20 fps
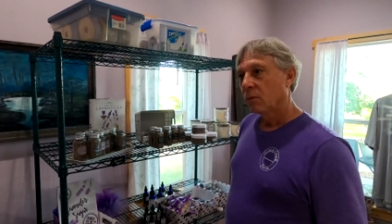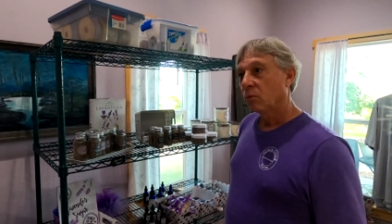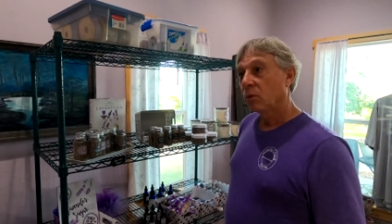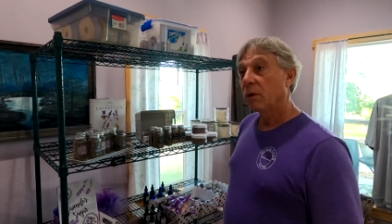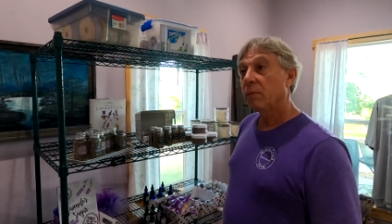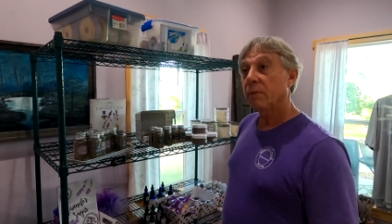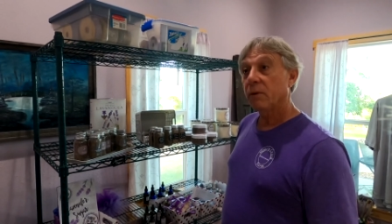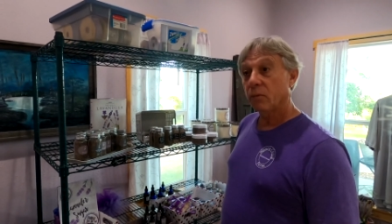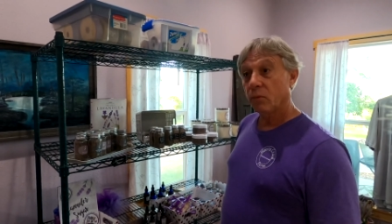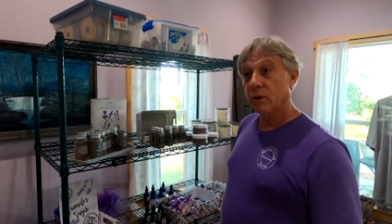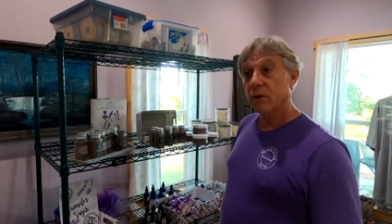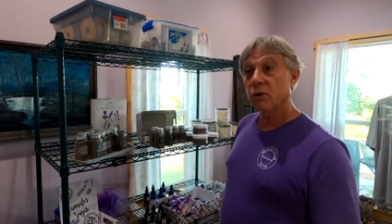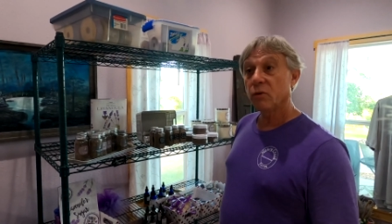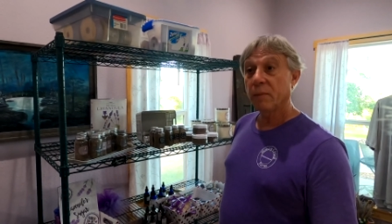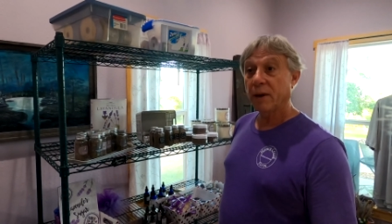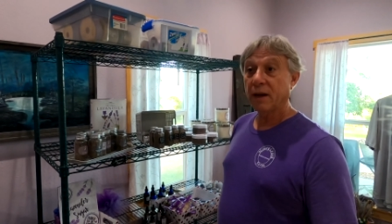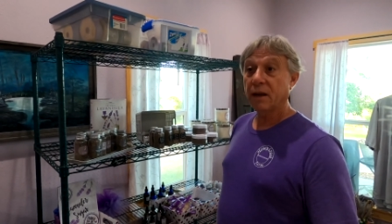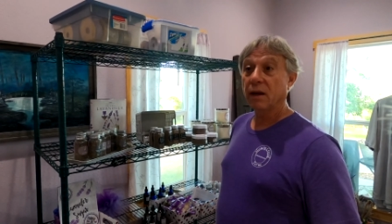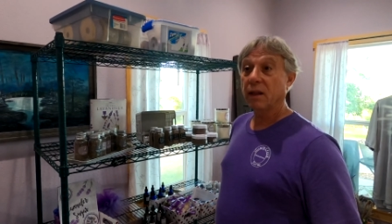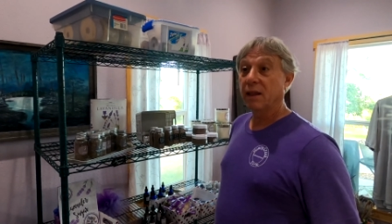We, we do
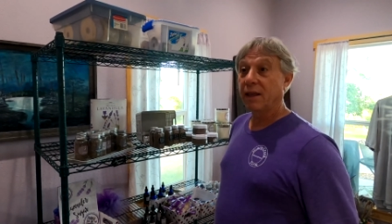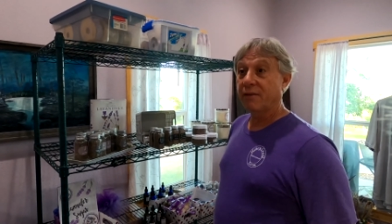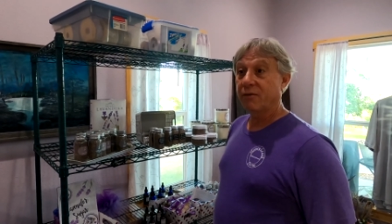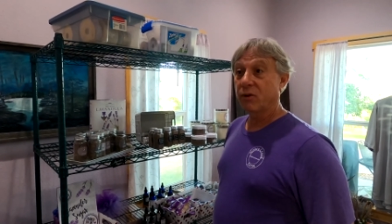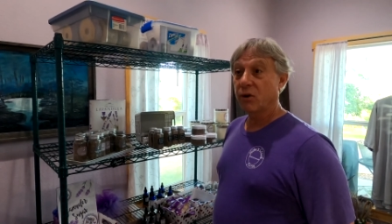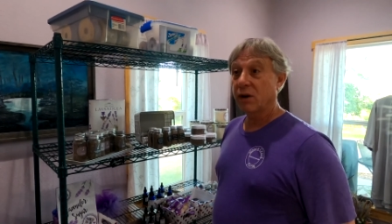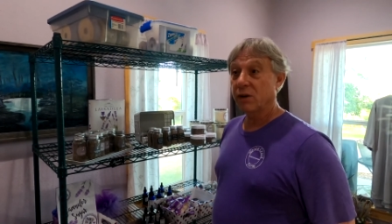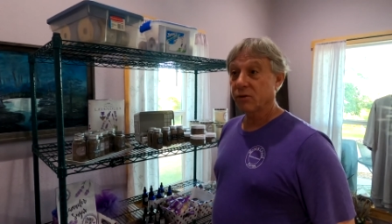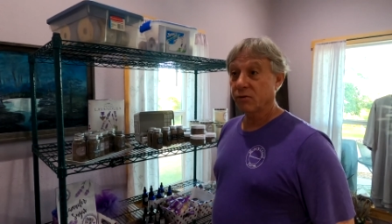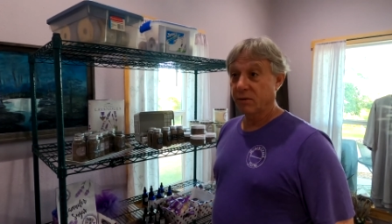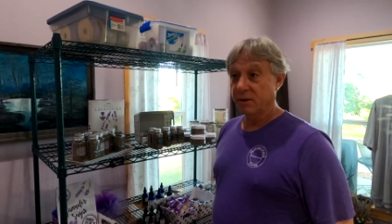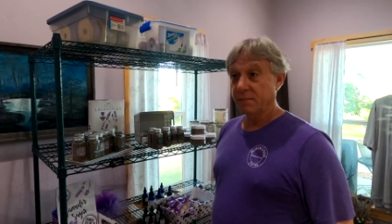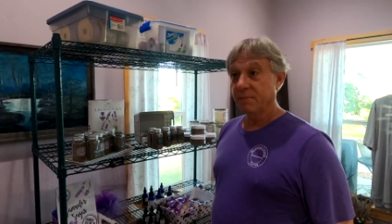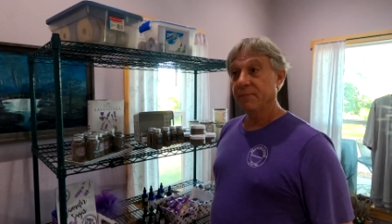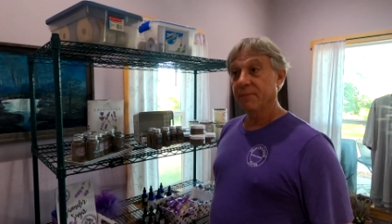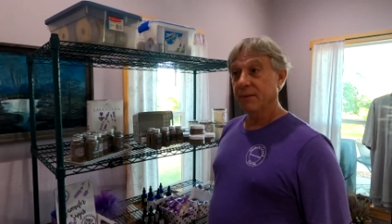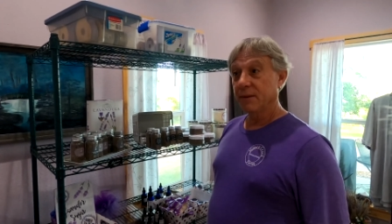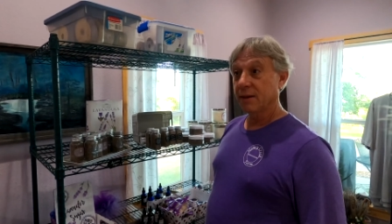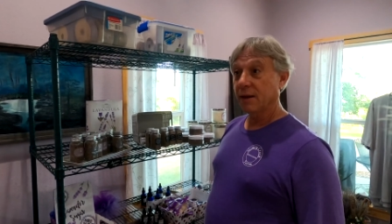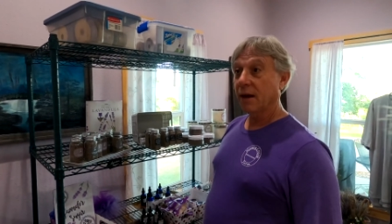make lavender ice cream.
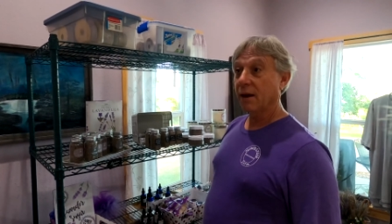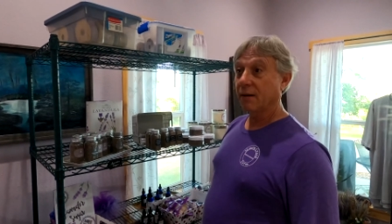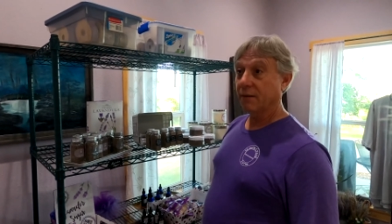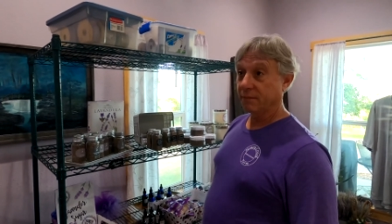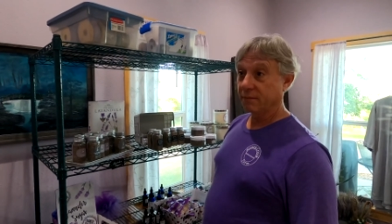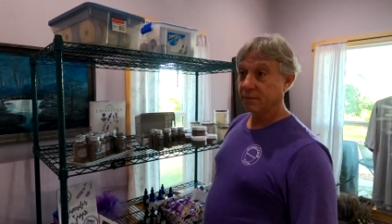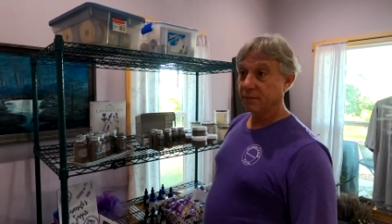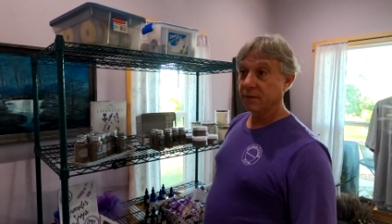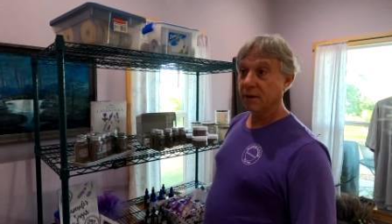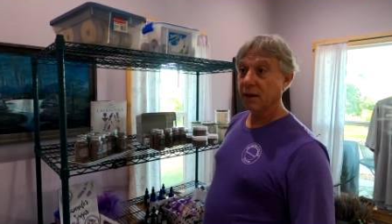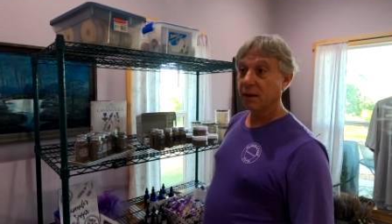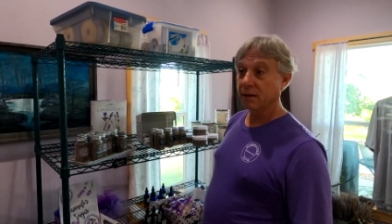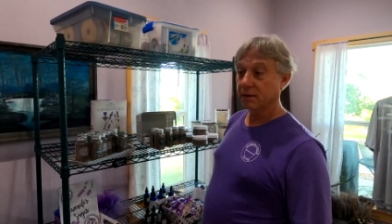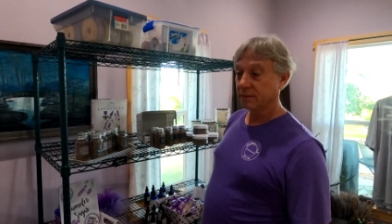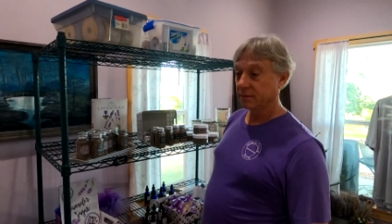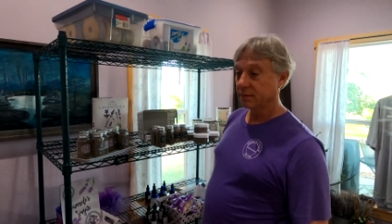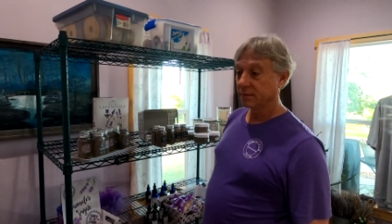Uh-huh. I yeah. know that's yeah. like a